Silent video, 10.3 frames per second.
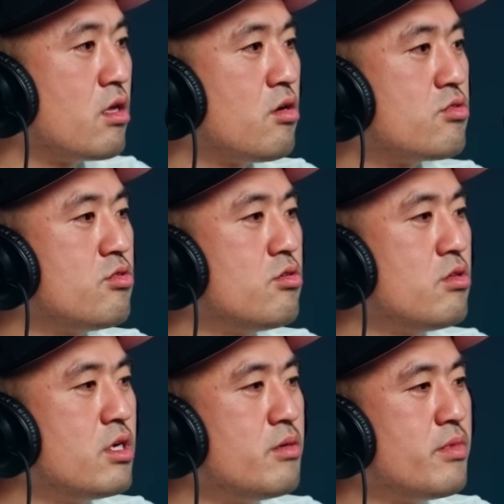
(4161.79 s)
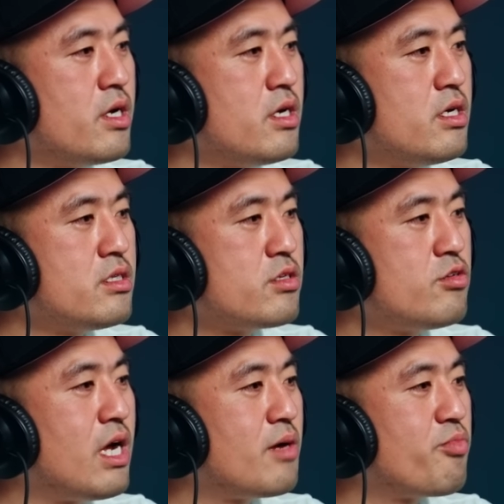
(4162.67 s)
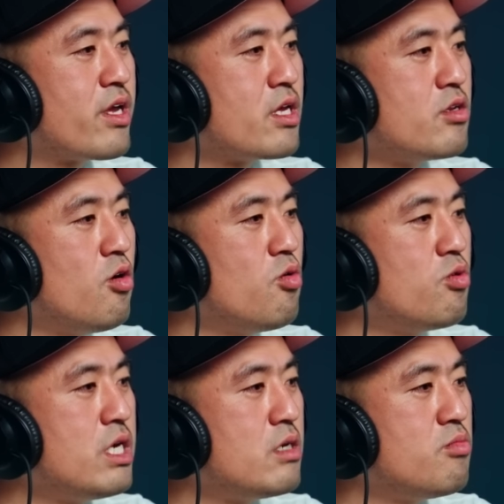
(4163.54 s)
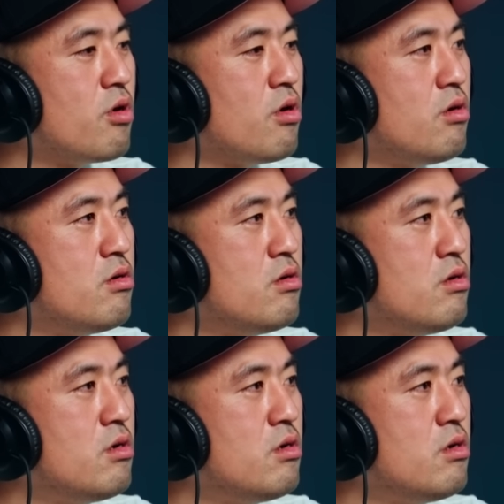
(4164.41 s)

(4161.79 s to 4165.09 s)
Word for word: Yo, Doolie, man, you're not breaking no weed, bro.